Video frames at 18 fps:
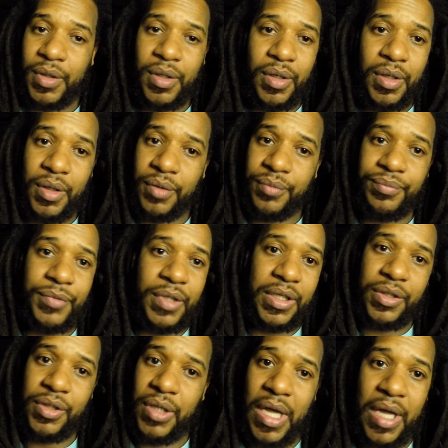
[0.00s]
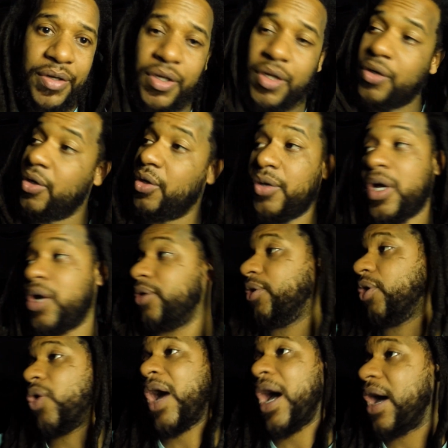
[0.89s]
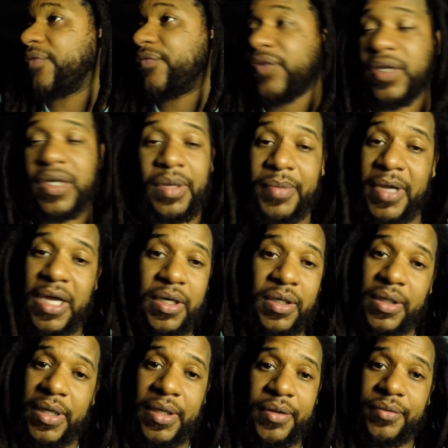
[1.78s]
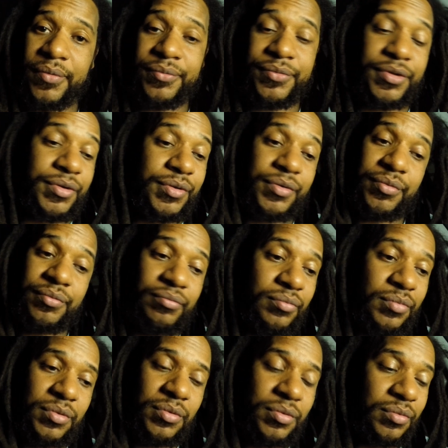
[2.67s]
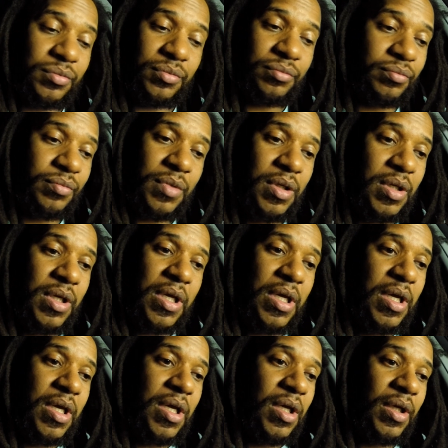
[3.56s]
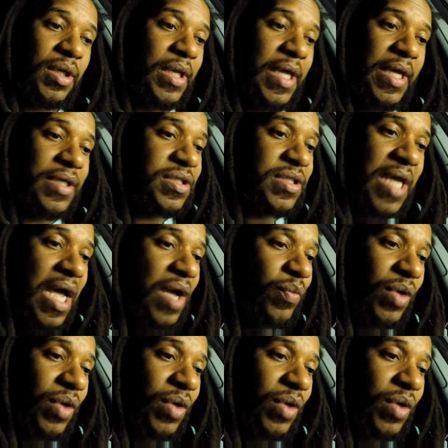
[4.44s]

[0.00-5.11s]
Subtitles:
And y'all know how I feel about Atlanta. I'm just, Atlanta's not